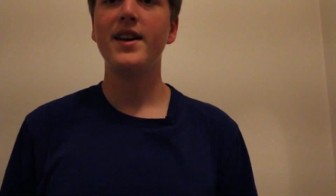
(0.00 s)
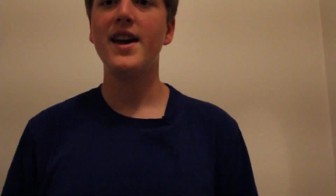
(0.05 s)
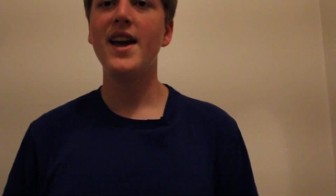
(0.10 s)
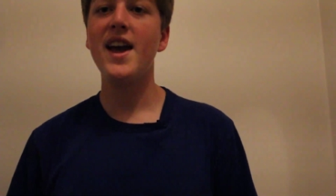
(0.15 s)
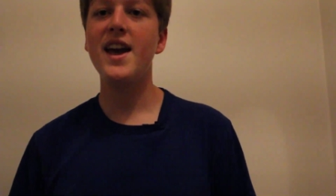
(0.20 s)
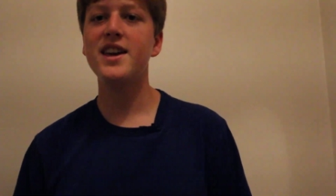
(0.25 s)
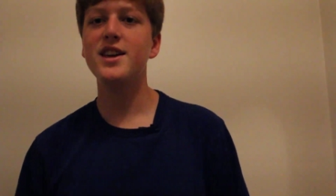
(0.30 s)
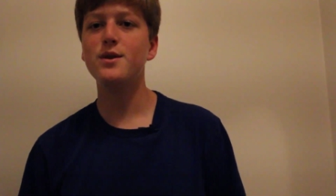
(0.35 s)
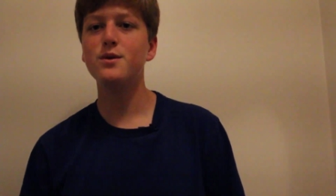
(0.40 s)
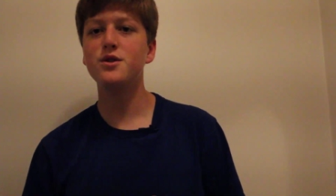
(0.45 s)

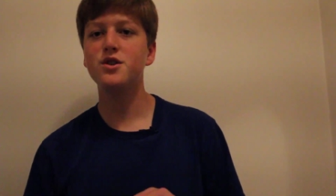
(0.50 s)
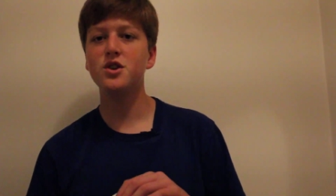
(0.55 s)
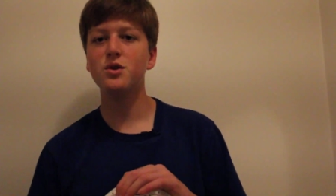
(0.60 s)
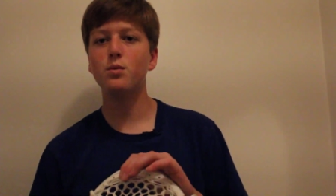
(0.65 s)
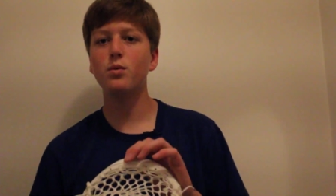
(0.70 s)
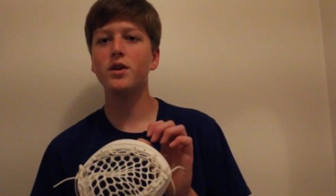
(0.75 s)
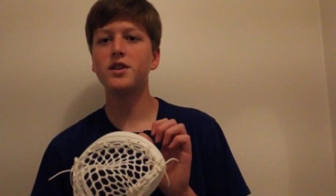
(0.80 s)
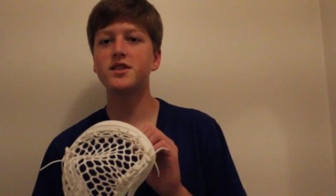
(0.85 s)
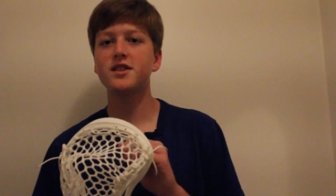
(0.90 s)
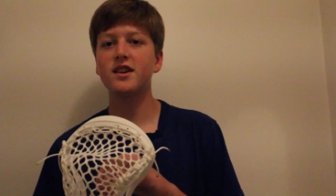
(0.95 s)
Hey YouTube,
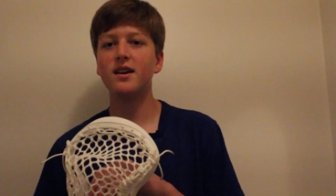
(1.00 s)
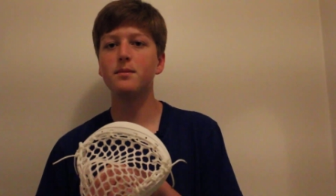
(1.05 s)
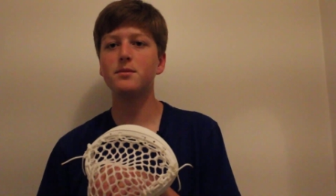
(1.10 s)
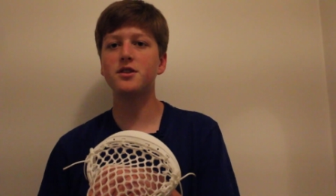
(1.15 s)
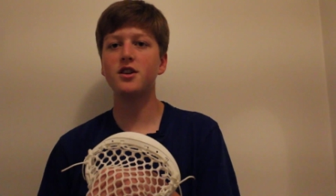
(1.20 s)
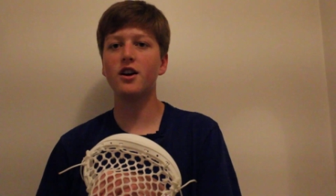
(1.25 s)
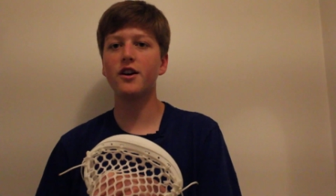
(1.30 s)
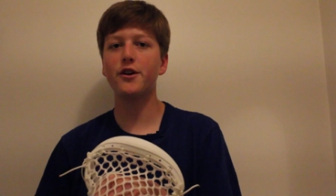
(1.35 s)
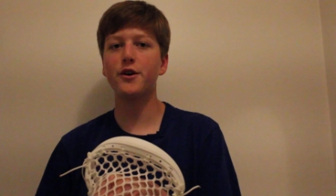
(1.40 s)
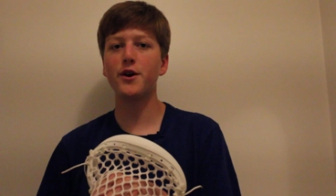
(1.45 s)
what's up?
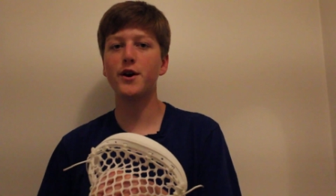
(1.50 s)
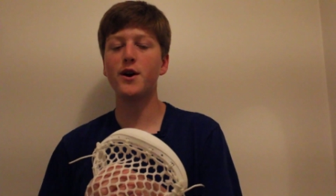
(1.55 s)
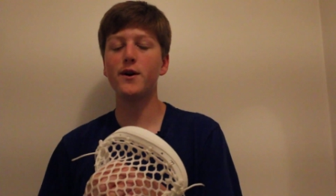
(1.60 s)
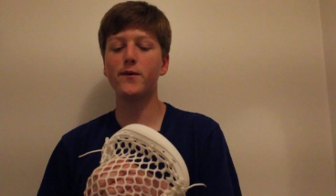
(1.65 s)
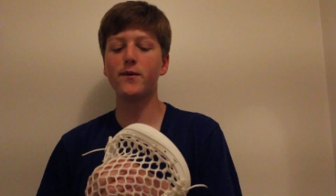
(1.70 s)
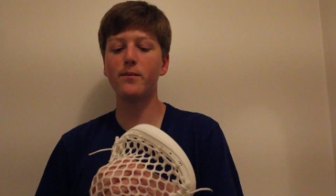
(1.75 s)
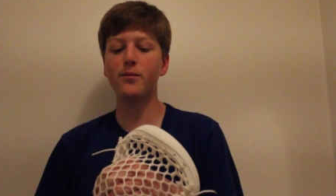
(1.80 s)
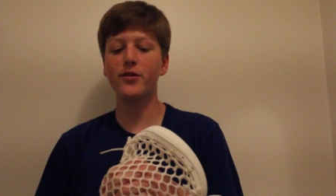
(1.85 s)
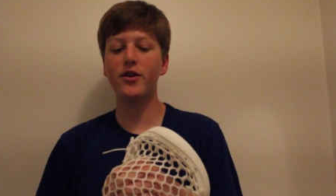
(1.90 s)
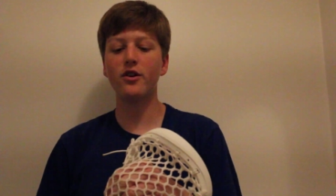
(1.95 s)
Tucker here
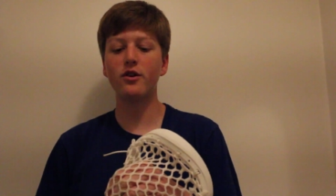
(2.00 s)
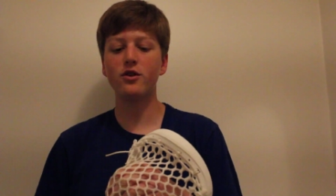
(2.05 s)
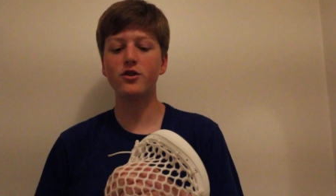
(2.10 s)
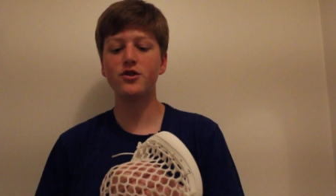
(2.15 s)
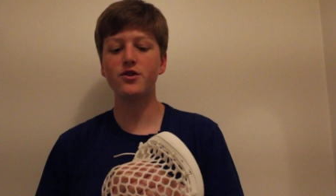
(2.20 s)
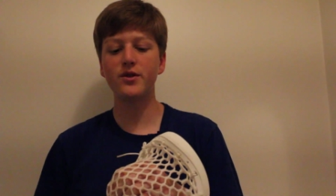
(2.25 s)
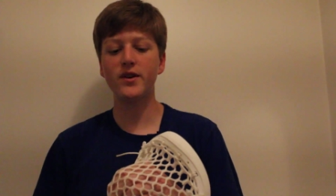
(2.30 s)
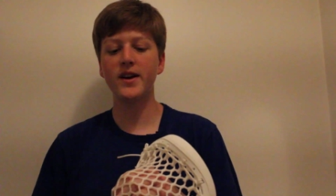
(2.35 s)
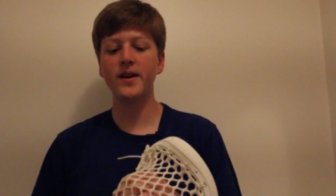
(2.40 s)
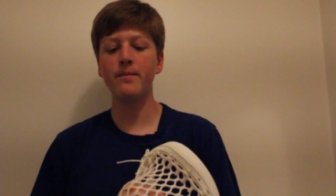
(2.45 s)
from
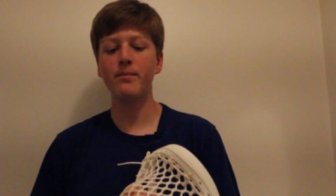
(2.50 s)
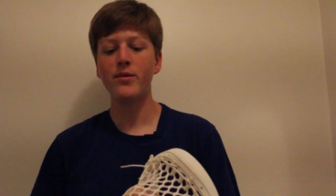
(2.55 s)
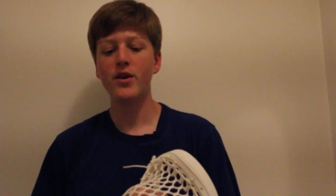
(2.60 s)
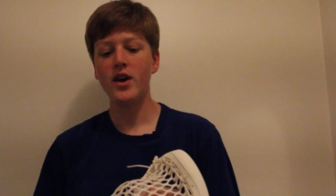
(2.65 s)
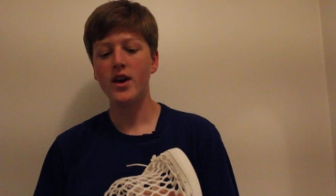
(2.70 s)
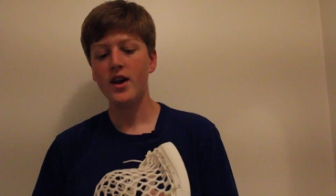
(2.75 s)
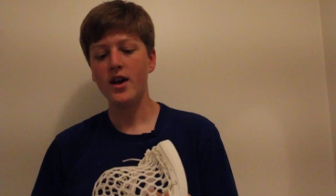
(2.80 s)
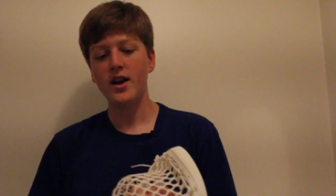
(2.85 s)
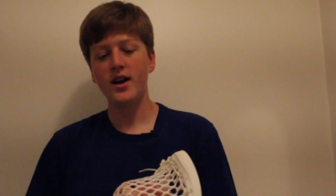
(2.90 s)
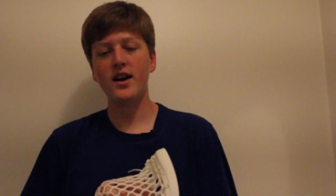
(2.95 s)
Thunderstring.
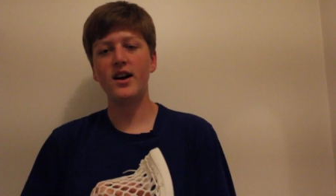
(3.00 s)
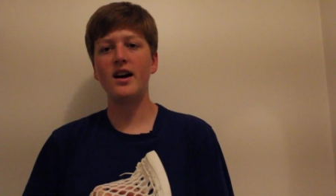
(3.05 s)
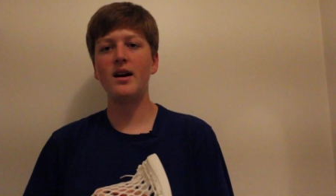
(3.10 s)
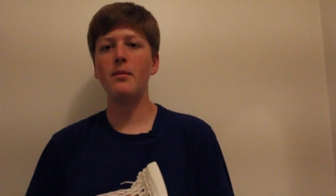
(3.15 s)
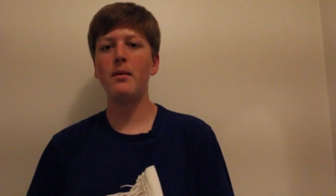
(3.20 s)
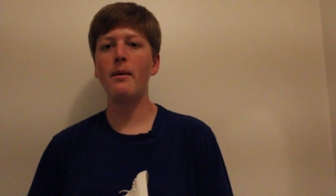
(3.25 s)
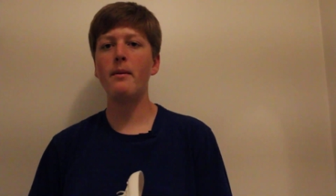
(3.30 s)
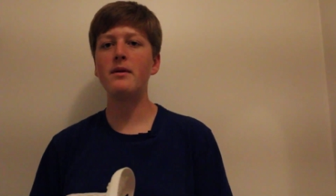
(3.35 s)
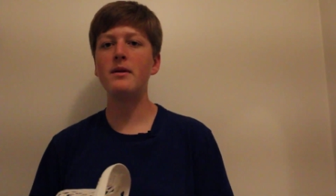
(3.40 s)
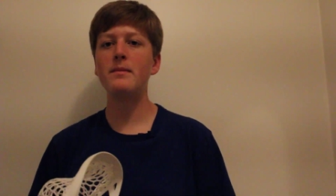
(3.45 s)

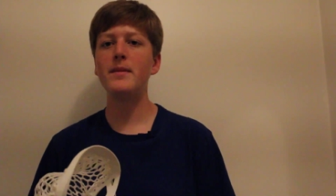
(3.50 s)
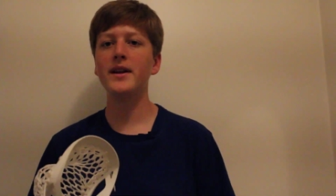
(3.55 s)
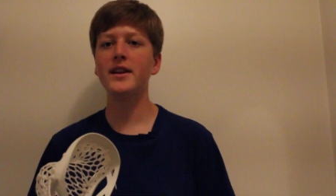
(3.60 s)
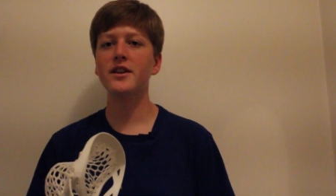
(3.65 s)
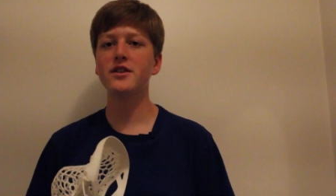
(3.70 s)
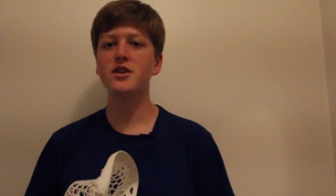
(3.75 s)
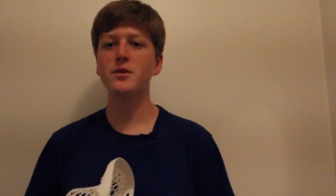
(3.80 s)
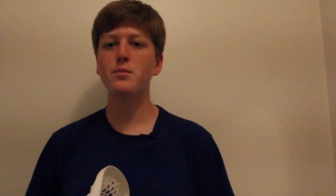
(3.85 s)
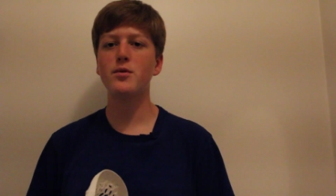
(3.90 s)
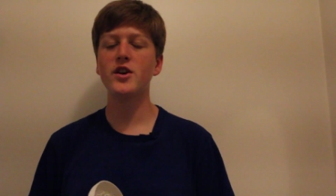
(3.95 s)
Um, I'm going to make
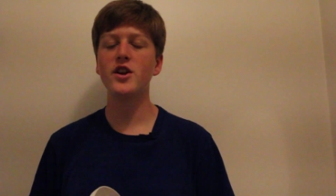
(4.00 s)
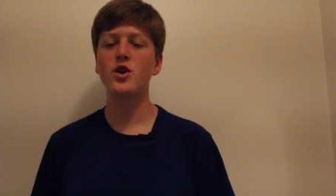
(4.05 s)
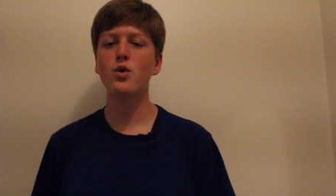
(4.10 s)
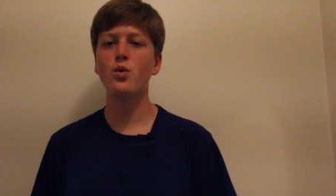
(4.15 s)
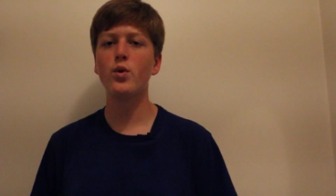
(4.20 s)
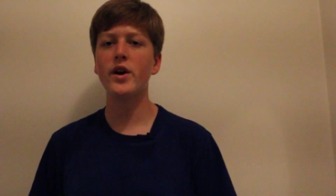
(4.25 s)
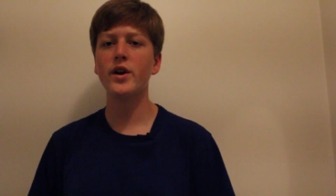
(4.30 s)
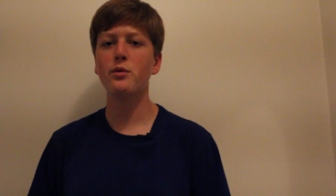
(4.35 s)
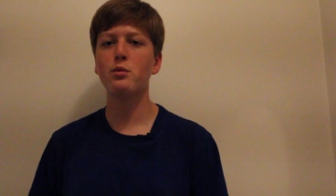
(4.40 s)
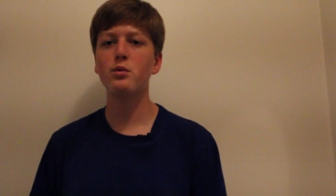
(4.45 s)
this a pretty
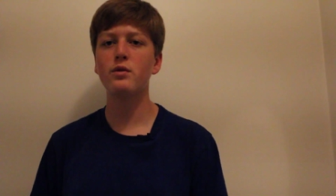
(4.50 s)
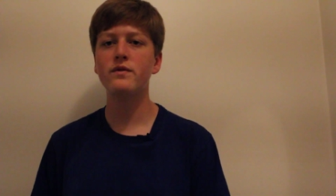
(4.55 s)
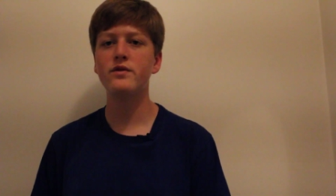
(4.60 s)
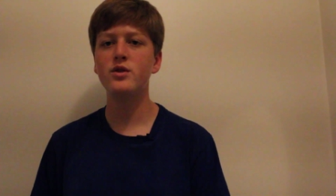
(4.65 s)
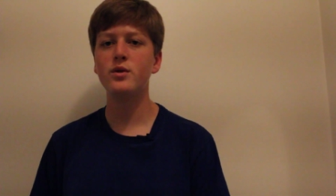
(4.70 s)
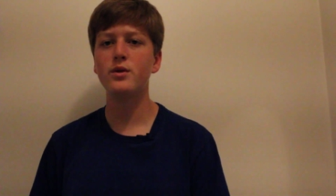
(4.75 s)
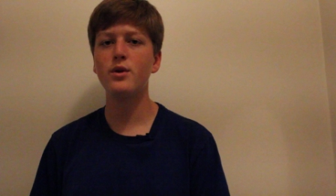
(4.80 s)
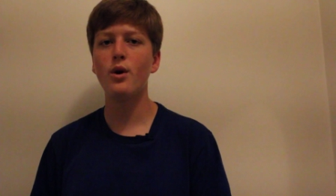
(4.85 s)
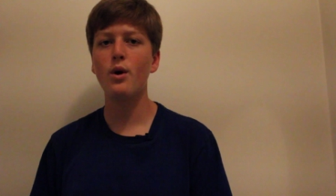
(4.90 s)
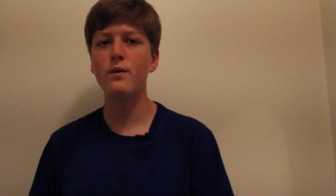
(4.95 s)
quick
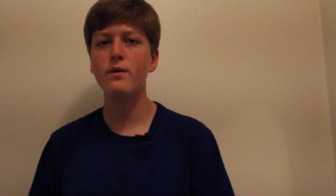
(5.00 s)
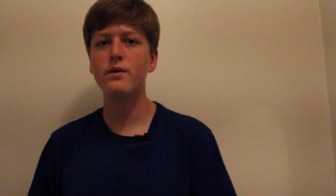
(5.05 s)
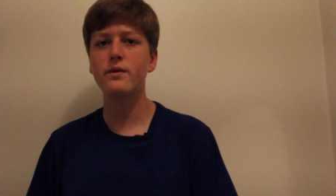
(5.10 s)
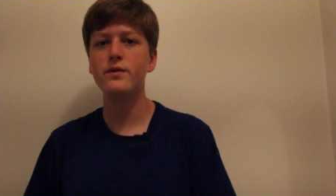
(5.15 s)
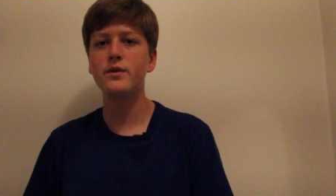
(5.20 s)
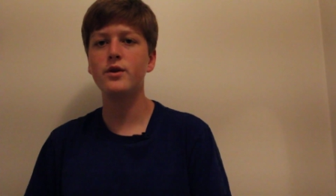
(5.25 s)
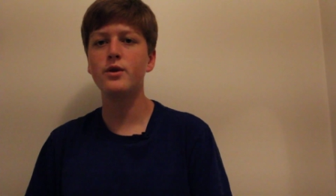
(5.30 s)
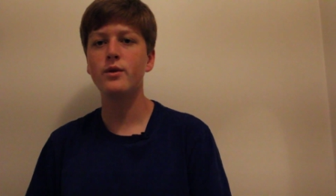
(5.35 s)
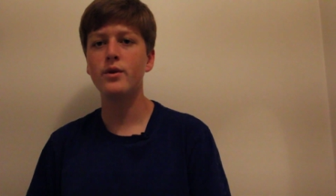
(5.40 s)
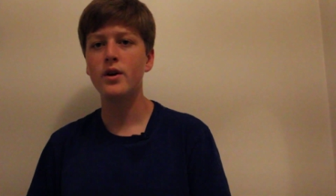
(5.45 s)
review and
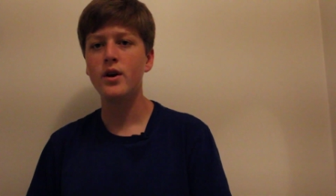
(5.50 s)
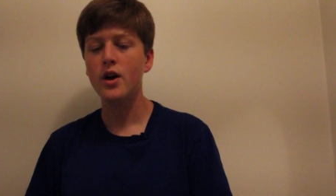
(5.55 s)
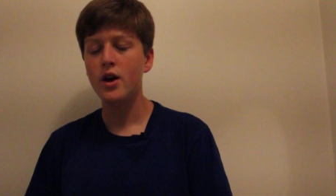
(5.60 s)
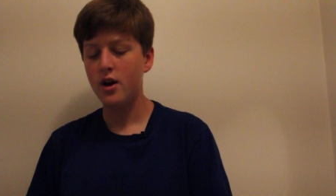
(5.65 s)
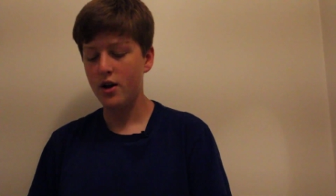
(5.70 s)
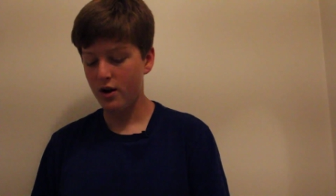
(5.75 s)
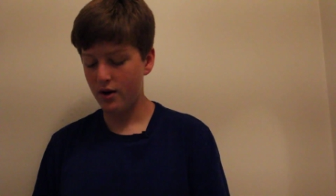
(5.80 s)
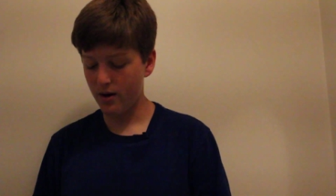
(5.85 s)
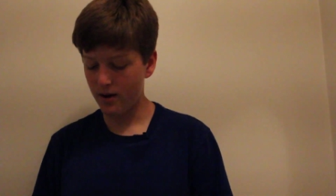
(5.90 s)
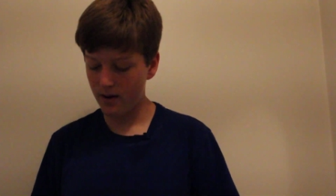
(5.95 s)
overview
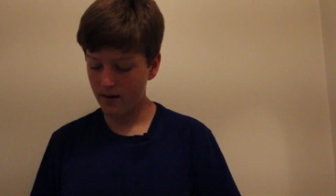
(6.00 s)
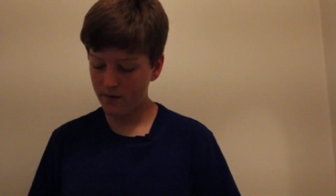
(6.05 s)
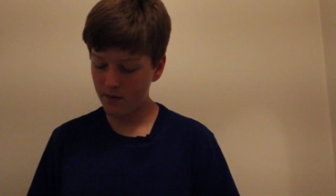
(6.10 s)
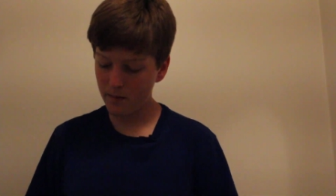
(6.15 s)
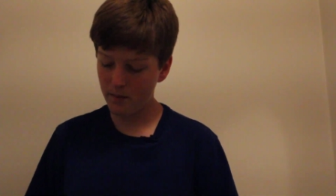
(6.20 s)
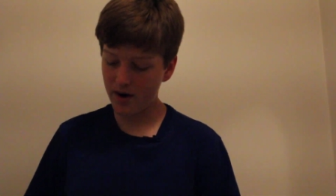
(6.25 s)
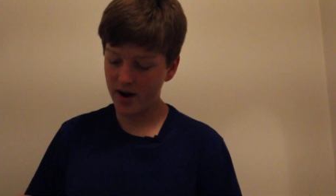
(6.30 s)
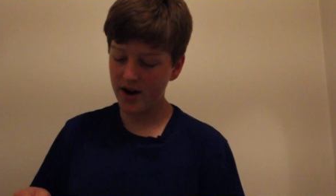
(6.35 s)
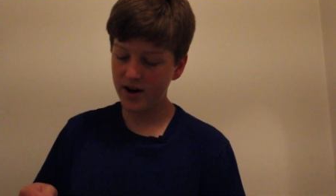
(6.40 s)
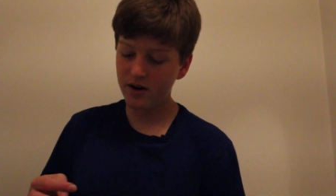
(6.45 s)
of
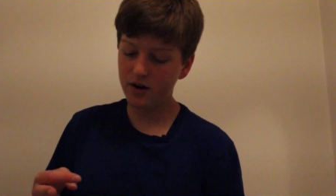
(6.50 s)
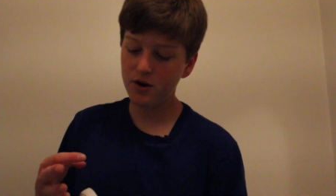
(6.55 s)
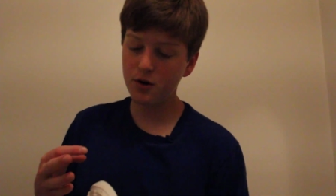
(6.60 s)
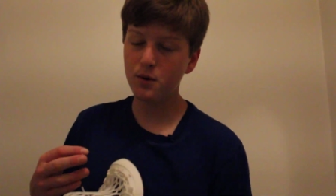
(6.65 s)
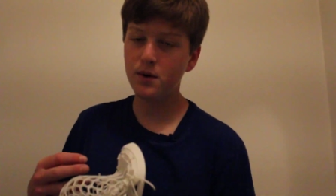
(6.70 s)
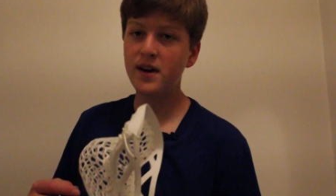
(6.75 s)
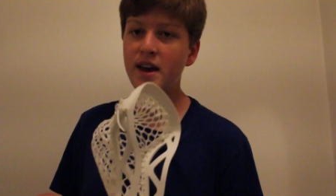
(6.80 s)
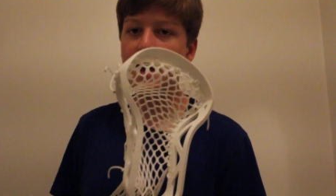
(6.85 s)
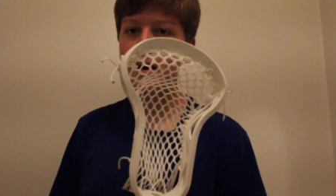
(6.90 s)
my new